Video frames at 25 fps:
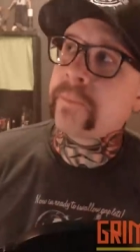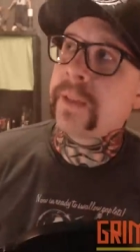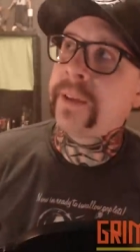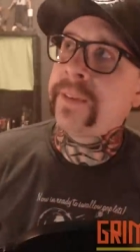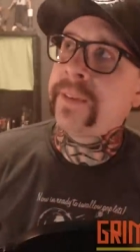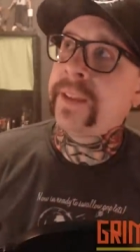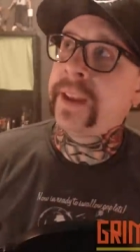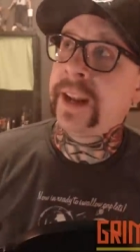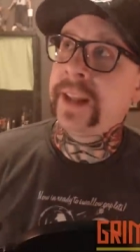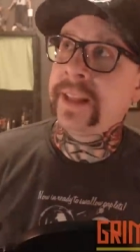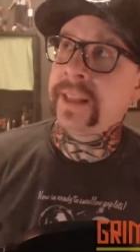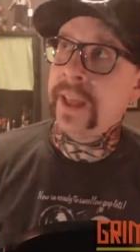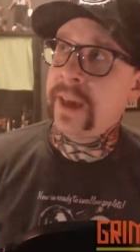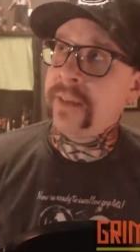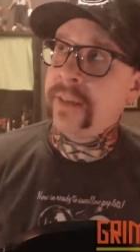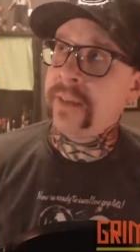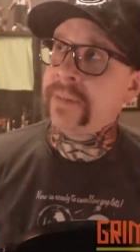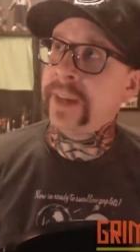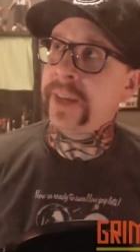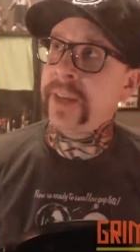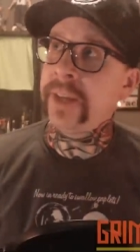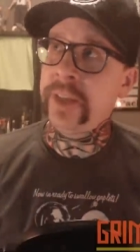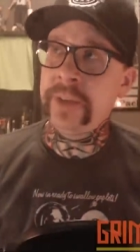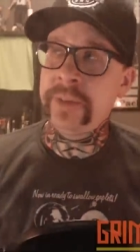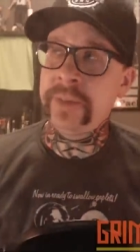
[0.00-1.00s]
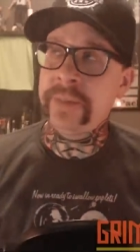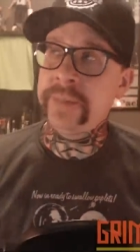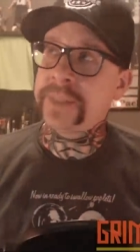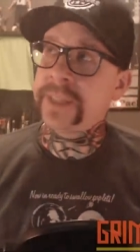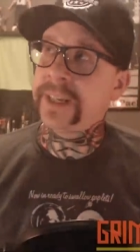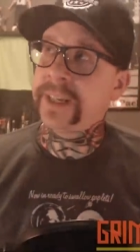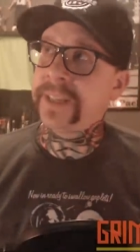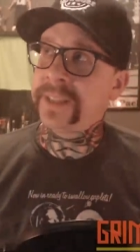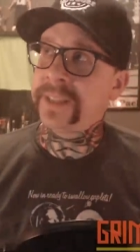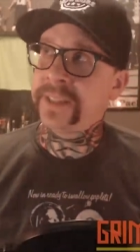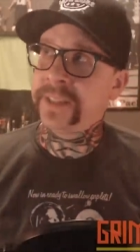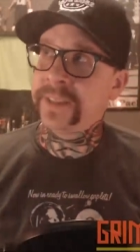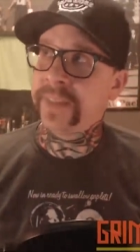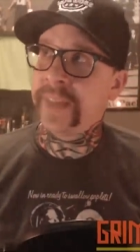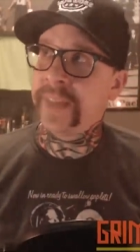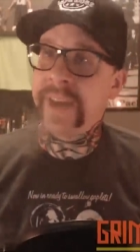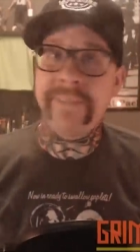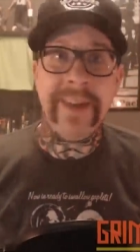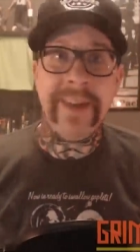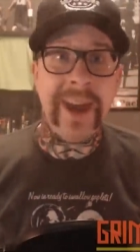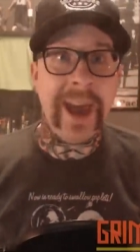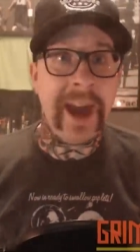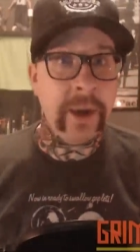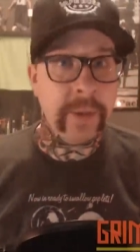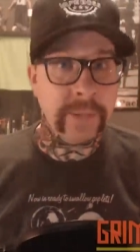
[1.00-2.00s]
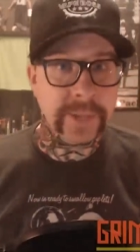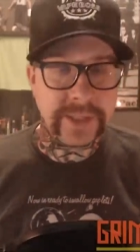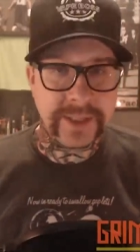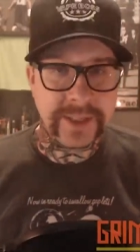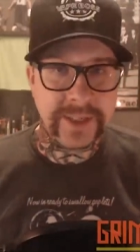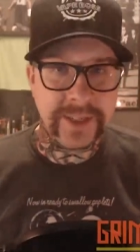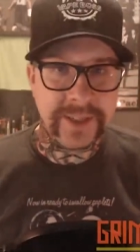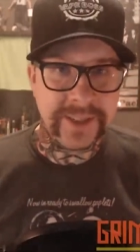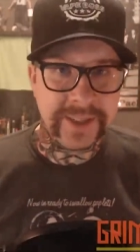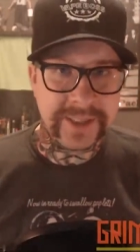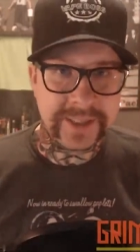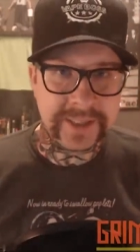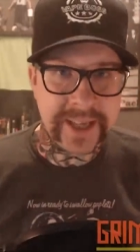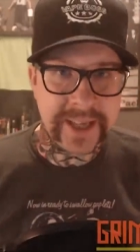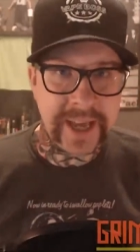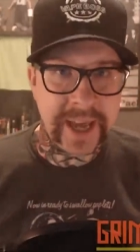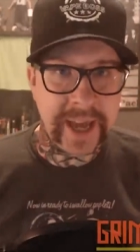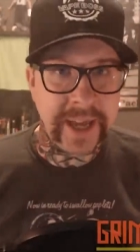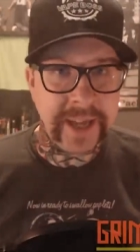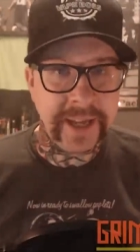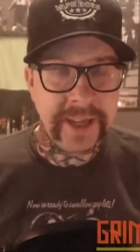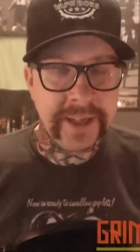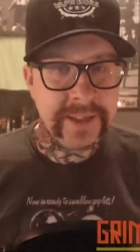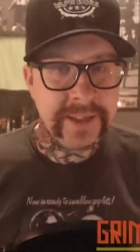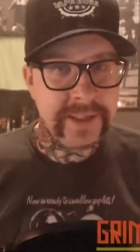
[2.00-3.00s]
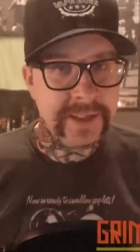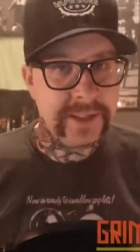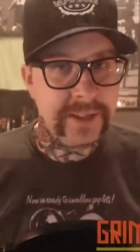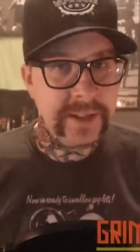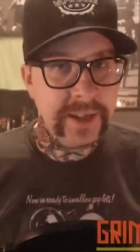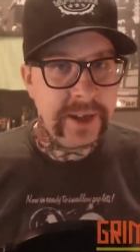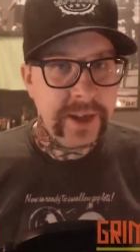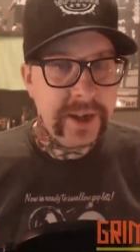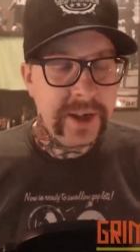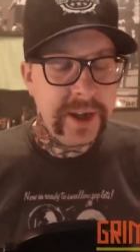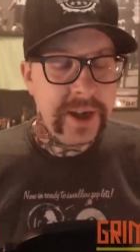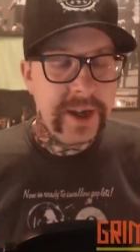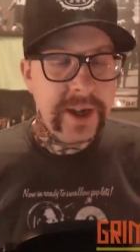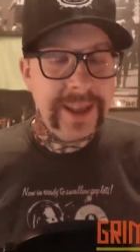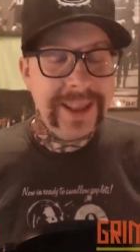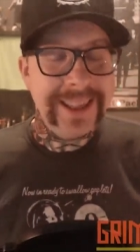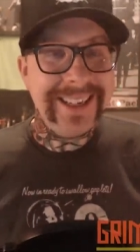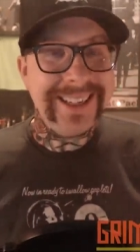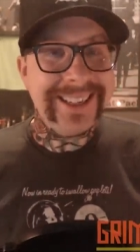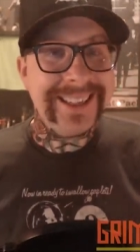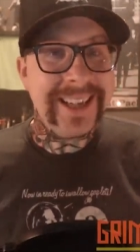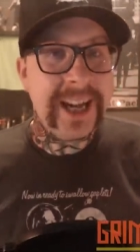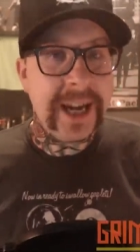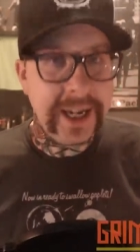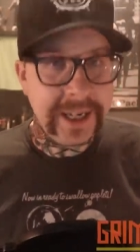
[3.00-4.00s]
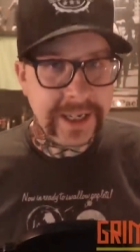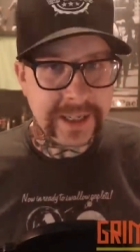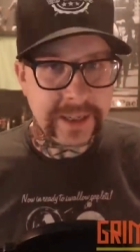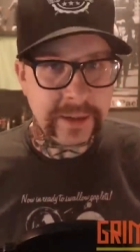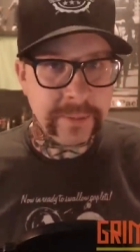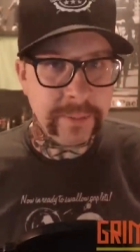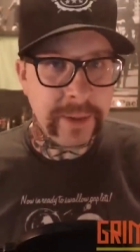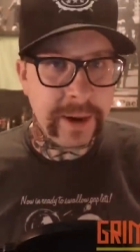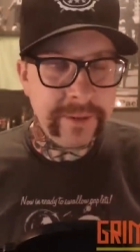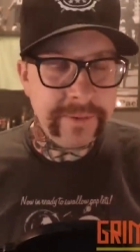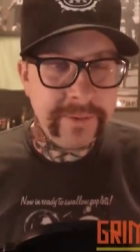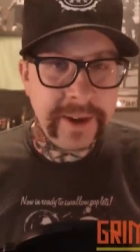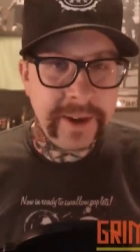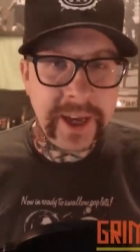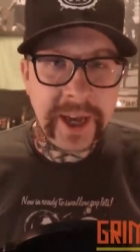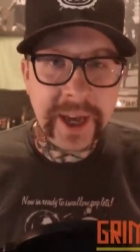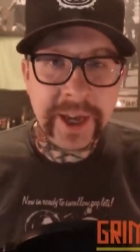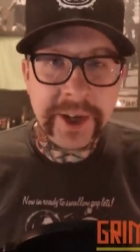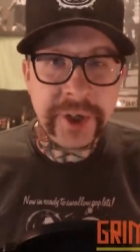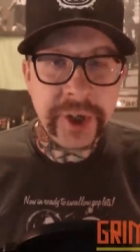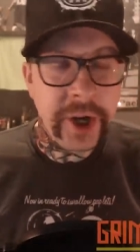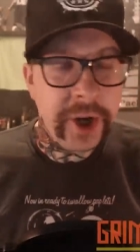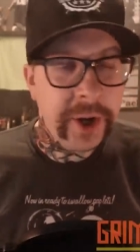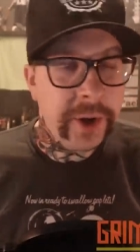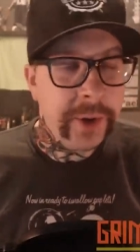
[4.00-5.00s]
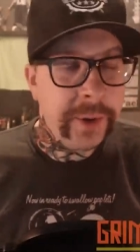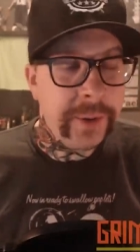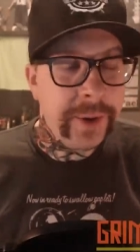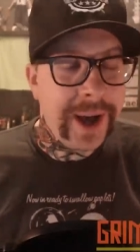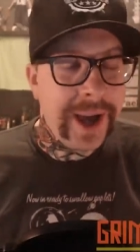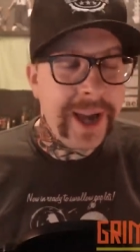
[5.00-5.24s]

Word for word: that I love and I use and I still have out to this day is the Titan by VHO.